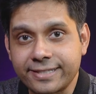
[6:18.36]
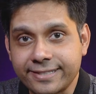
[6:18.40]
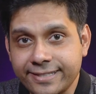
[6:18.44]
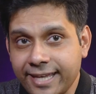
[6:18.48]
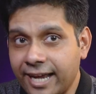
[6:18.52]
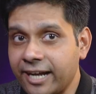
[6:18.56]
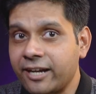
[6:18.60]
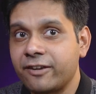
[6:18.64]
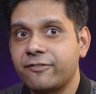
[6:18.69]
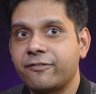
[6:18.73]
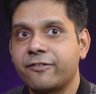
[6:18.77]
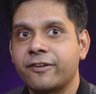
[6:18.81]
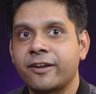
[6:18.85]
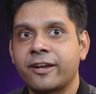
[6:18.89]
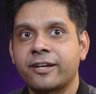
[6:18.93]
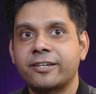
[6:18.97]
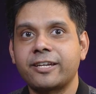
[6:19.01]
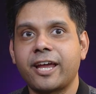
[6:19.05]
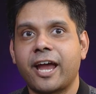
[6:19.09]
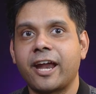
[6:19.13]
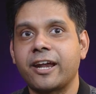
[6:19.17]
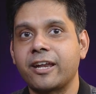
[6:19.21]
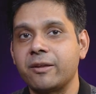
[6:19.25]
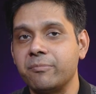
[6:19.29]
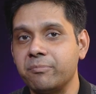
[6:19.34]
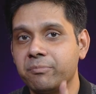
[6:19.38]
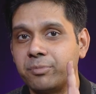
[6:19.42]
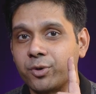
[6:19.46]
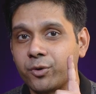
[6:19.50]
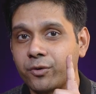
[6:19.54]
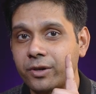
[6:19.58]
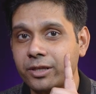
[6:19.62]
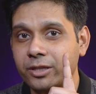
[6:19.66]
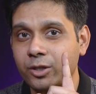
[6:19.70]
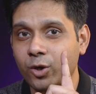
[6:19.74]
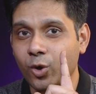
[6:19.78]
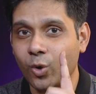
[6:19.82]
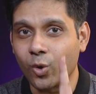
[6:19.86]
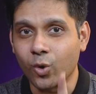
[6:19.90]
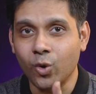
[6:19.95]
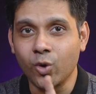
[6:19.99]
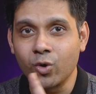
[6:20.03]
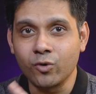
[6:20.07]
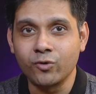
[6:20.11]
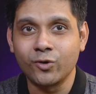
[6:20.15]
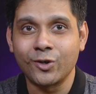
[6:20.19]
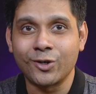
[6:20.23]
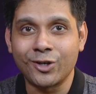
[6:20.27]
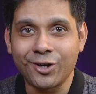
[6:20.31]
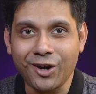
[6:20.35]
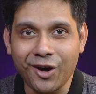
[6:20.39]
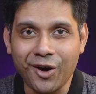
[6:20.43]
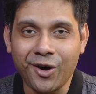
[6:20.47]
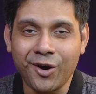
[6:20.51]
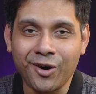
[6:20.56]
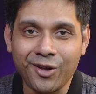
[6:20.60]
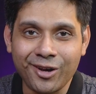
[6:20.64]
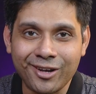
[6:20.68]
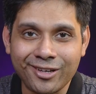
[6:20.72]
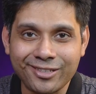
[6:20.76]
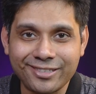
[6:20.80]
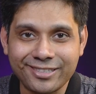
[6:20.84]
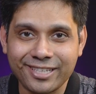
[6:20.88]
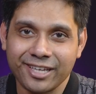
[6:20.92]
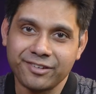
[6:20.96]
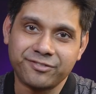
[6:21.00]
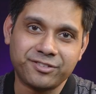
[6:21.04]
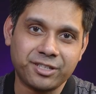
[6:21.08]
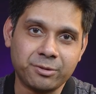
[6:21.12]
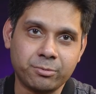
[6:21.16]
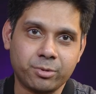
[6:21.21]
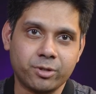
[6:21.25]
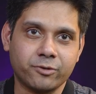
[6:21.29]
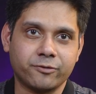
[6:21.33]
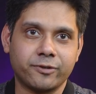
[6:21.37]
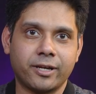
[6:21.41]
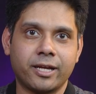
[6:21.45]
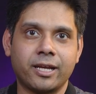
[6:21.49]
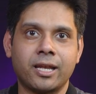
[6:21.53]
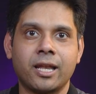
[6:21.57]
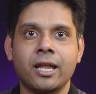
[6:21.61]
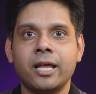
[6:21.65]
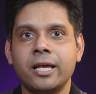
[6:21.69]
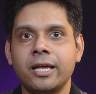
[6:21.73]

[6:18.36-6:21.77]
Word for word: side effect, and improving the overall safety profile.